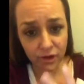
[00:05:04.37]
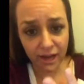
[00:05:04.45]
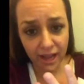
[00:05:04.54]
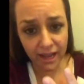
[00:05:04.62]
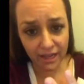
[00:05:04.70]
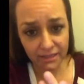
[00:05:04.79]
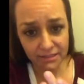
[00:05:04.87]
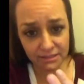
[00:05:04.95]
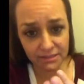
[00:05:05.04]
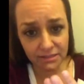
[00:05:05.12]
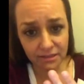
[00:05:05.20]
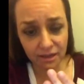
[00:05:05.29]
four
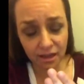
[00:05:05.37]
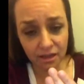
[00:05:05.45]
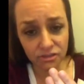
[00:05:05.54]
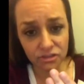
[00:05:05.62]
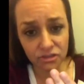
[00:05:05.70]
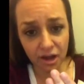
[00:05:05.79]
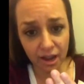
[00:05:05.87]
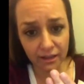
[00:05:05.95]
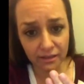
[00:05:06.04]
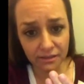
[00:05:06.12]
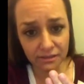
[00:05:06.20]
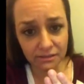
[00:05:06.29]
guys on
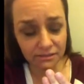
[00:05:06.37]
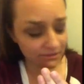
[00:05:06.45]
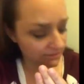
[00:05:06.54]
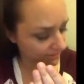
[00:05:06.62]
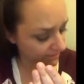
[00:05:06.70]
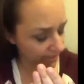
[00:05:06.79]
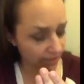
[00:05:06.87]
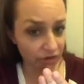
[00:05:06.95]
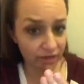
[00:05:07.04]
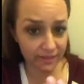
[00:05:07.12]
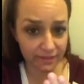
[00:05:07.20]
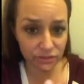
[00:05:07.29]
trial
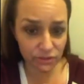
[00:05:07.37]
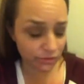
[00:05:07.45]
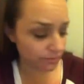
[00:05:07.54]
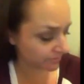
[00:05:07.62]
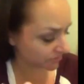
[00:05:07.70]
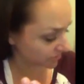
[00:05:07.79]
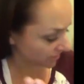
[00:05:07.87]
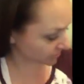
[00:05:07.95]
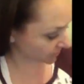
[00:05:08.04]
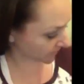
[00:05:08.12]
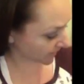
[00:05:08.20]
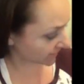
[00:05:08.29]
together in this group. There's
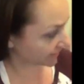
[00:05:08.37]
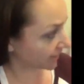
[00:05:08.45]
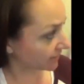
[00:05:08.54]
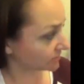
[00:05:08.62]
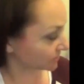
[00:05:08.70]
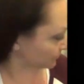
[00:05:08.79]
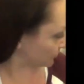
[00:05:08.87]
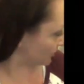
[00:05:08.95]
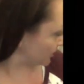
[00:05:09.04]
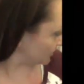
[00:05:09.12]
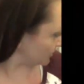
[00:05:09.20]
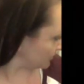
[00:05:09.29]
also a some
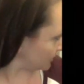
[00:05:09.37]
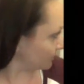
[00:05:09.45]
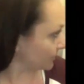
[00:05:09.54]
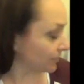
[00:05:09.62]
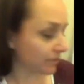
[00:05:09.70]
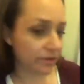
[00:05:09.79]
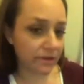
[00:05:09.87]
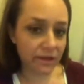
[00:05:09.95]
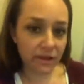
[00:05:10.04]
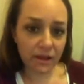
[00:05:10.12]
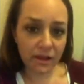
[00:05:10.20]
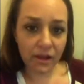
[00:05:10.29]
more other people
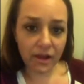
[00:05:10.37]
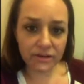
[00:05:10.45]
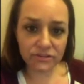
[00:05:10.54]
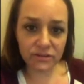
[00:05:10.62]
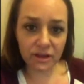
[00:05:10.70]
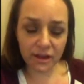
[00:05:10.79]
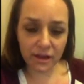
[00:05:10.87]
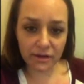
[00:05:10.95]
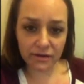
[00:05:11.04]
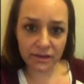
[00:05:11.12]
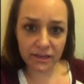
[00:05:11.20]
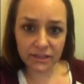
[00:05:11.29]
on
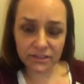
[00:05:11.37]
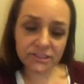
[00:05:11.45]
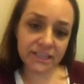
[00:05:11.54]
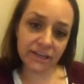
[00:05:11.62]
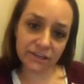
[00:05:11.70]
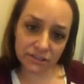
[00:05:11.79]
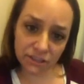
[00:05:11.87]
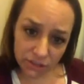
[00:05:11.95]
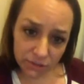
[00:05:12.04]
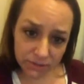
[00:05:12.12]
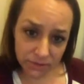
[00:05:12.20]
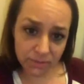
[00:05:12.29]
on in tier
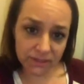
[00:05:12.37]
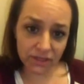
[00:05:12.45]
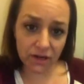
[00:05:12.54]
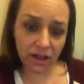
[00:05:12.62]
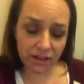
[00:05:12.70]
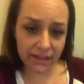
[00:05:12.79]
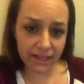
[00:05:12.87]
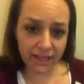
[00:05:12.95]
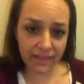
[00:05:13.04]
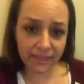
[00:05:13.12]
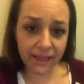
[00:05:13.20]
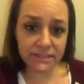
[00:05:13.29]
two is what they're calling
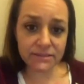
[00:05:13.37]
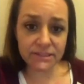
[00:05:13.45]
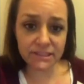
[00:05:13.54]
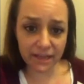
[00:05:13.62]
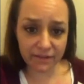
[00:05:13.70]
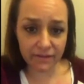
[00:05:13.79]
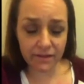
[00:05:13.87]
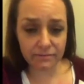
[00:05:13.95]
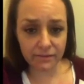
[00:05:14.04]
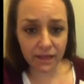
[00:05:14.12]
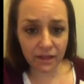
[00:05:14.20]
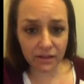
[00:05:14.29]
it, and that's Davy
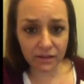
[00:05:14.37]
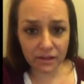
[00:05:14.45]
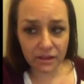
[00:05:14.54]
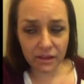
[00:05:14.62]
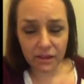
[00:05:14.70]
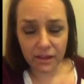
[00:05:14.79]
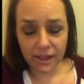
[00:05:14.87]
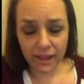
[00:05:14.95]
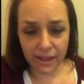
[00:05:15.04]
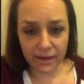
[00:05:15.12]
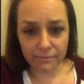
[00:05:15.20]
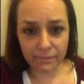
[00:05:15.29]
and Mel
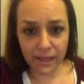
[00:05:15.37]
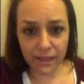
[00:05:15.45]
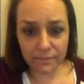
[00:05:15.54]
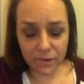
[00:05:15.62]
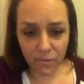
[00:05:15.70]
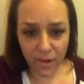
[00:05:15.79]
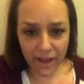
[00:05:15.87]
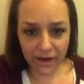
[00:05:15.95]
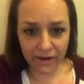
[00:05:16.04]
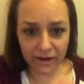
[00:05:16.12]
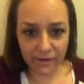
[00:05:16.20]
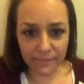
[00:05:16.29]
and Micah
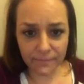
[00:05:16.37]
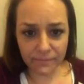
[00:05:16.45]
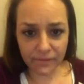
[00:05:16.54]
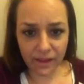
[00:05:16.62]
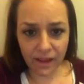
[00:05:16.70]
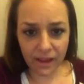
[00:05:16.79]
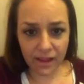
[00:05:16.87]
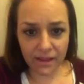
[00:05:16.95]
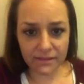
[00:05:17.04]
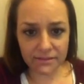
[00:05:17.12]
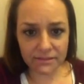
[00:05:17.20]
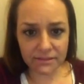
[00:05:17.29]
McGuire
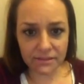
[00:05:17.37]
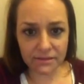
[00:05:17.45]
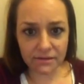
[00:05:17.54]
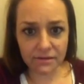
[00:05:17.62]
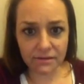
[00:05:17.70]
and